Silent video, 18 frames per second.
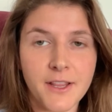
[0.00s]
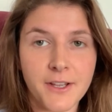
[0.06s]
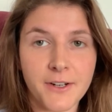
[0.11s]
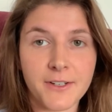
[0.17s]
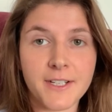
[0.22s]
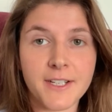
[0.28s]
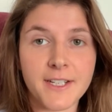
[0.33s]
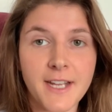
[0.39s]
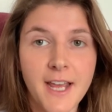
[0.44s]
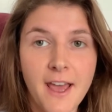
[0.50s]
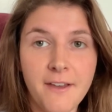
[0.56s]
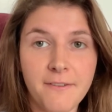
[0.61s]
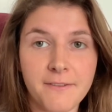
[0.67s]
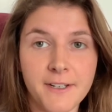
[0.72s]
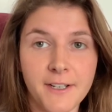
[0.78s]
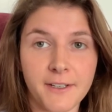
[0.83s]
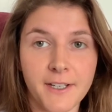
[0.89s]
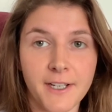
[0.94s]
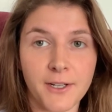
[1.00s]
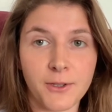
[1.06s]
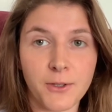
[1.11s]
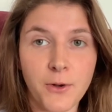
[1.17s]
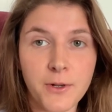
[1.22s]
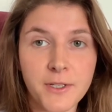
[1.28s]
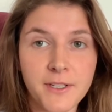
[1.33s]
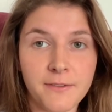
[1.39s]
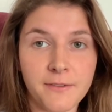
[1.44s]
There's definitely a
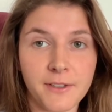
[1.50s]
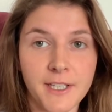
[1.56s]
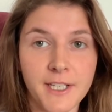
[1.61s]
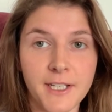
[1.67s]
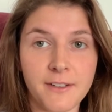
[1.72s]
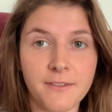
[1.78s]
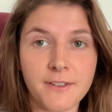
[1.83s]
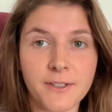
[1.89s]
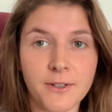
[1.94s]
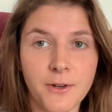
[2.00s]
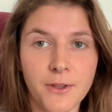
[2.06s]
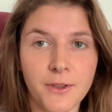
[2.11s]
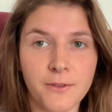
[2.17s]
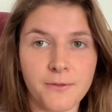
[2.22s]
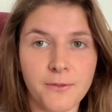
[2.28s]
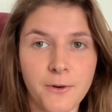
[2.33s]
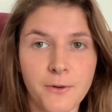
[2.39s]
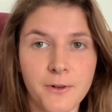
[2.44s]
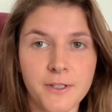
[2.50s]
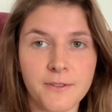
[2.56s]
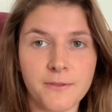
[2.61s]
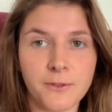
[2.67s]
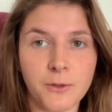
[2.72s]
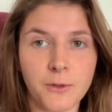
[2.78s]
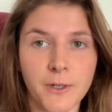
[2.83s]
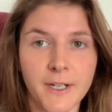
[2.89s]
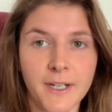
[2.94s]
lot of leaves on the forest
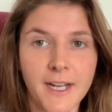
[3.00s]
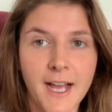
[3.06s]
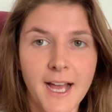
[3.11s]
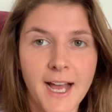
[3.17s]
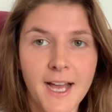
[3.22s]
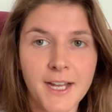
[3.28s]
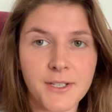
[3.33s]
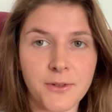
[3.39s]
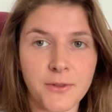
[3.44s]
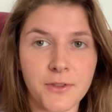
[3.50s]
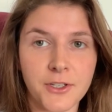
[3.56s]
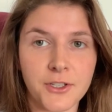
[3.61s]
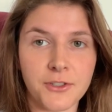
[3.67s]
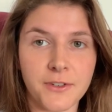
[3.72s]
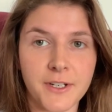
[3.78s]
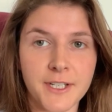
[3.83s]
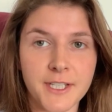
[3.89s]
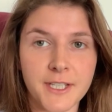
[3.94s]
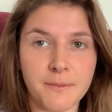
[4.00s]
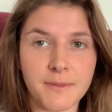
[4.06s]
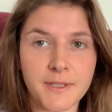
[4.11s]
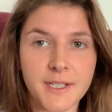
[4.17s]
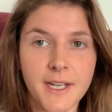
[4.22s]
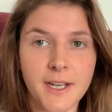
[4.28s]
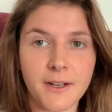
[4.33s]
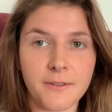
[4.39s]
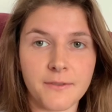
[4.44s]
floor and on the trees
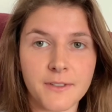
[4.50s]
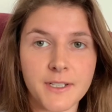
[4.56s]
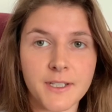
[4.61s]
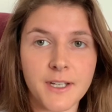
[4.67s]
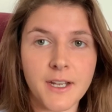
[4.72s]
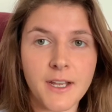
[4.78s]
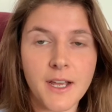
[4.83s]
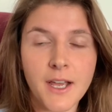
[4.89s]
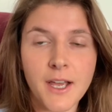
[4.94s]
themselves.